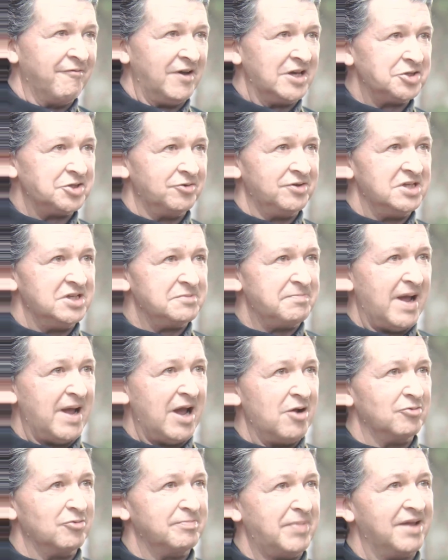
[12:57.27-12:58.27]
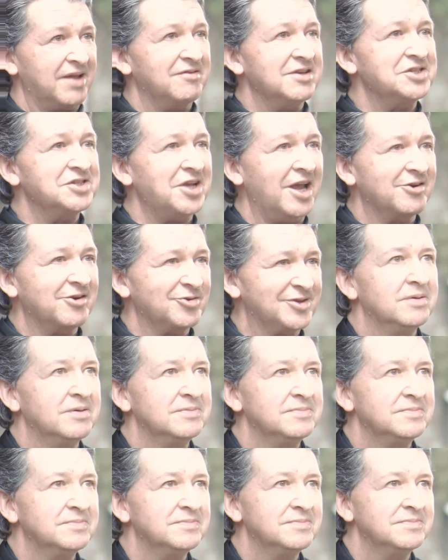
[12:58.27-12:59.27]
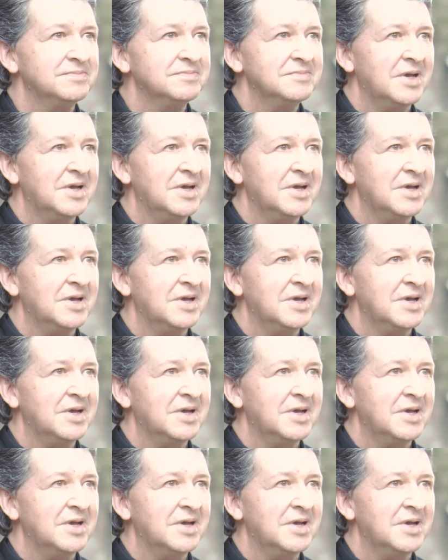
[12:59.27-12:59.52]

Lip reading: Peter brings his daughter out of the jail.